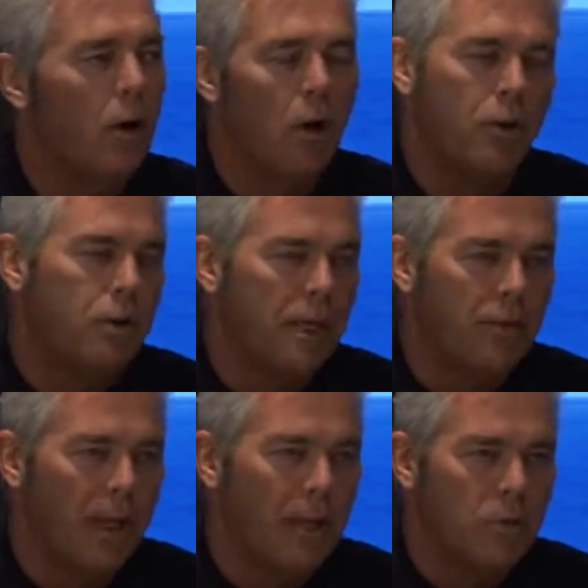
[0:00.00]
All their
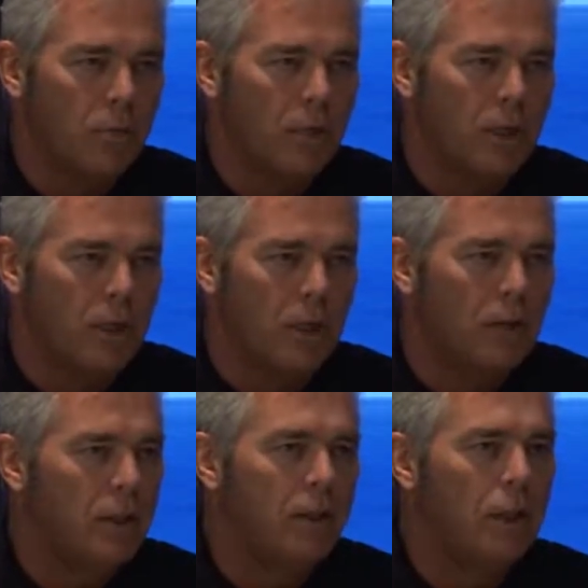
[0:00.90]
saved games will be there.
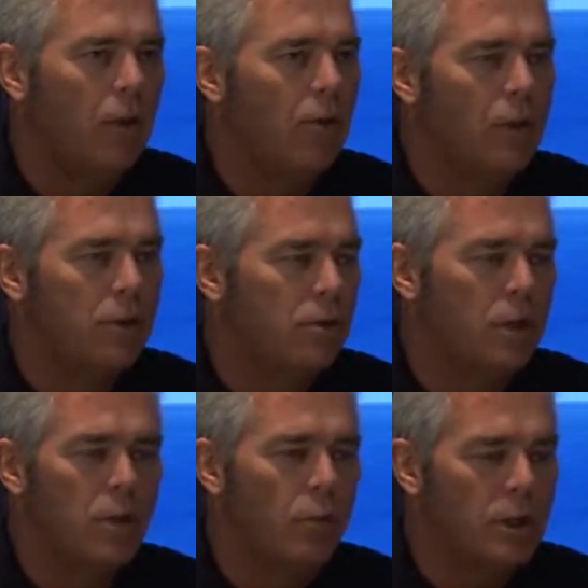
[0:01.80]
You know, there's
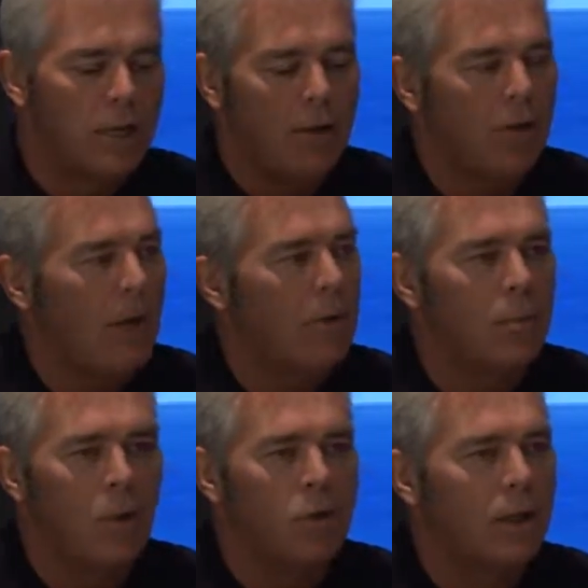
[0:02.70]
a rich save game
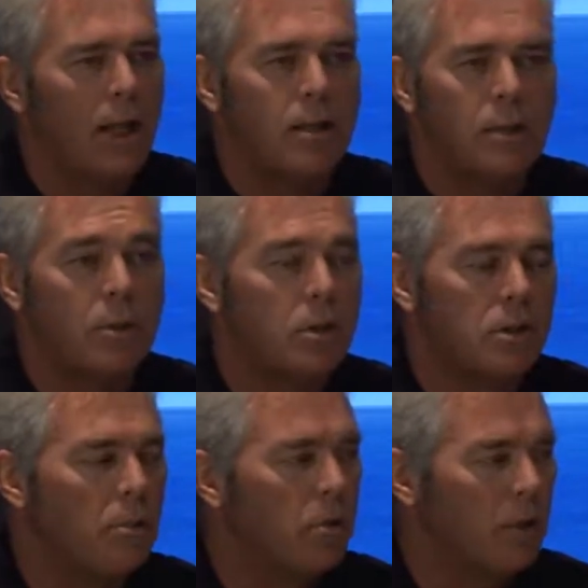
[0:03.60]
component that allows them to
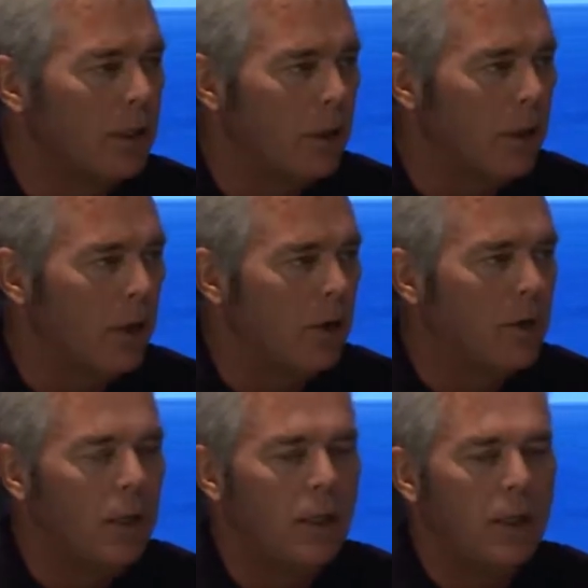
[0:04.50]
just double click and go.
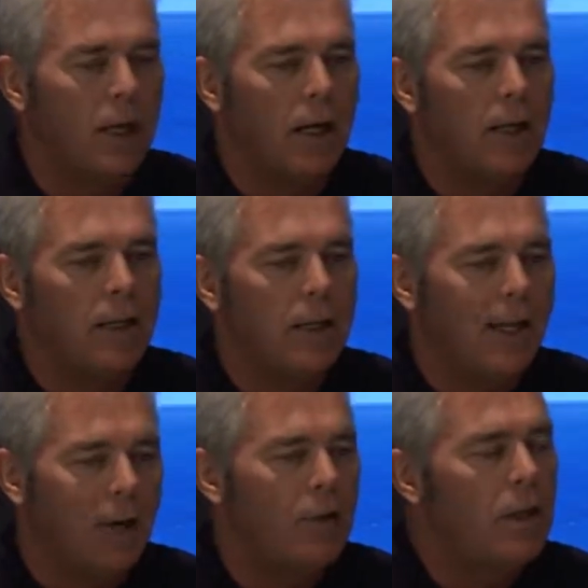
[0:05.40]

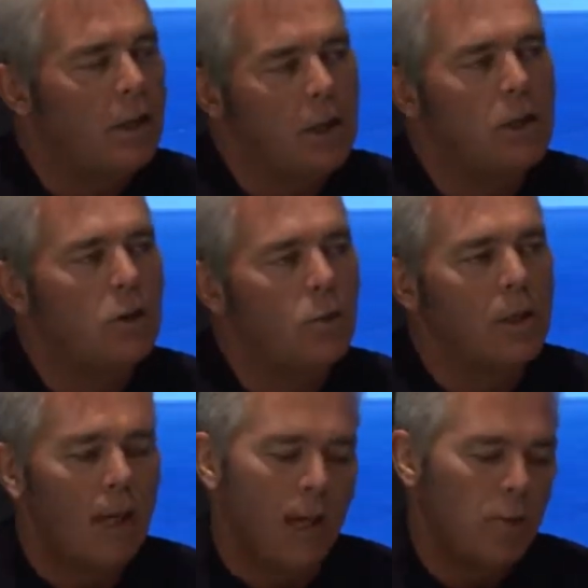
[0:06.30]
Everything you need to do
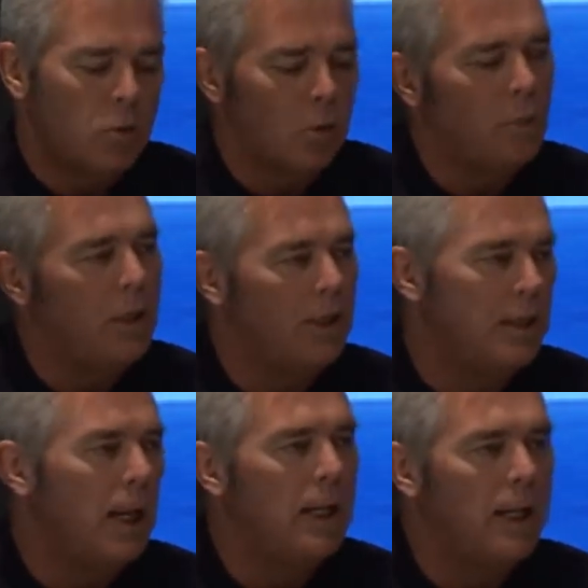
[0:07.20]
with games will be
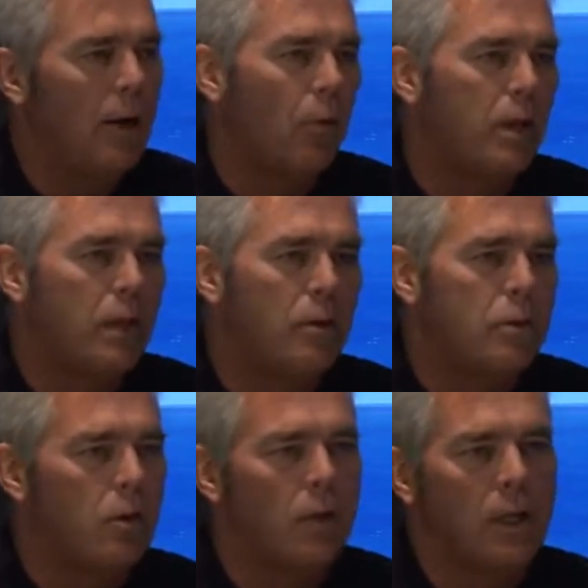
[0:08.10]
contained in that window,
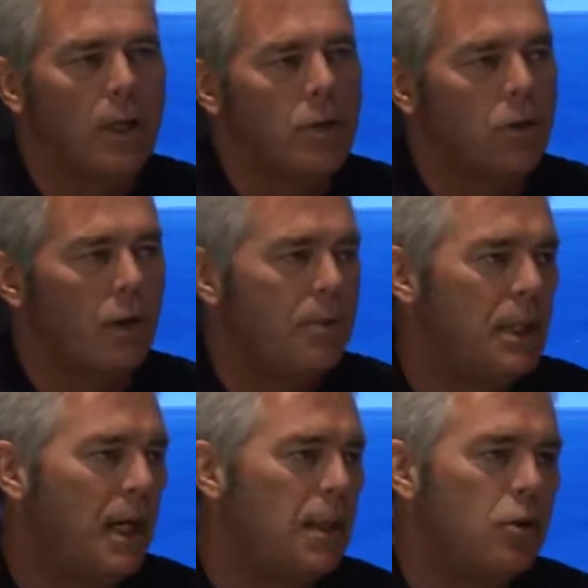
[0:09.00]
so you can get your
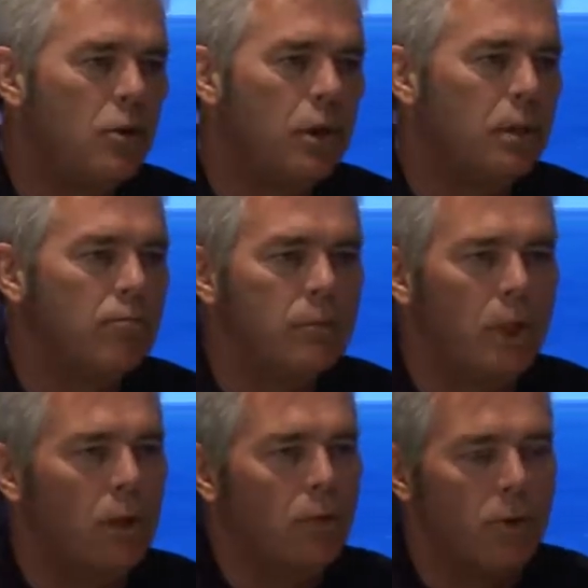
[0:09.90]
updates. You can,
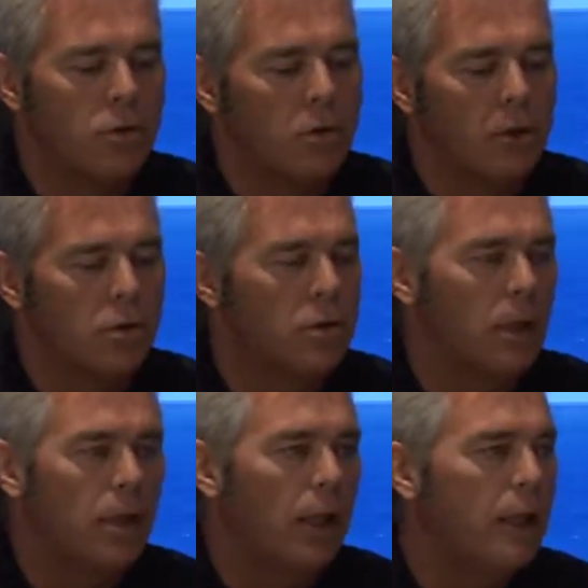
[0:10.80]
you know, there's
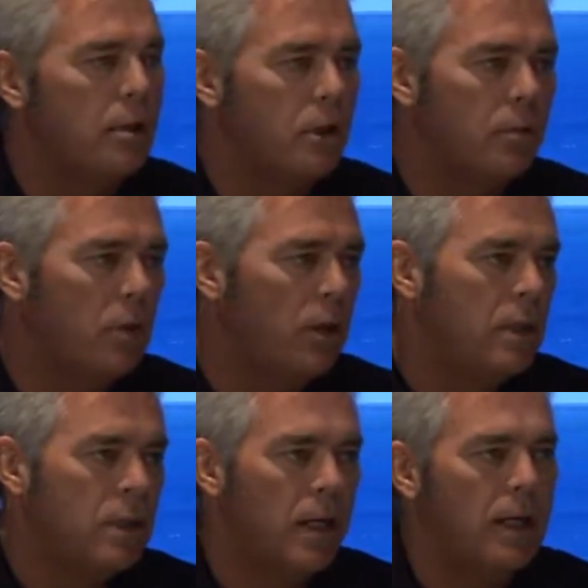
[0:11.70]
links to
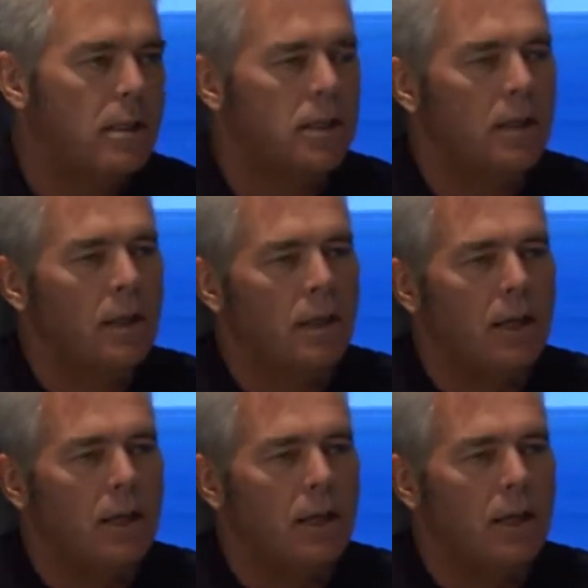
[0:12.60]
community sites.